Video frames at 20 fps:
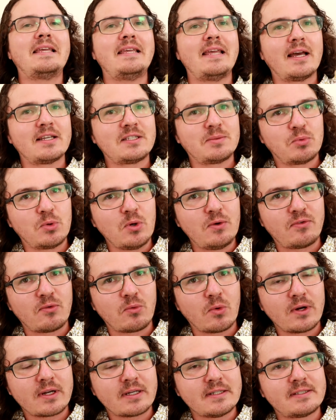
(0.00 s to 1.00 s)
Yes, proof of
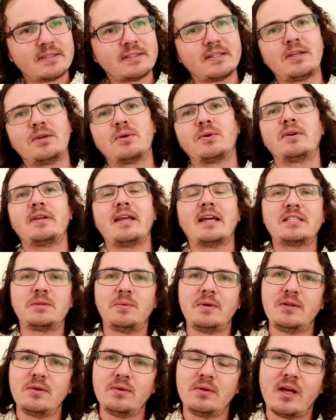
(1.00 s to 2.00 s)
work is secure. Yes,
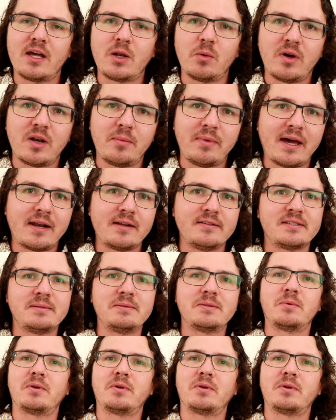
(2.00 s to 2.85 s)
we can do a lot of whataboutisms.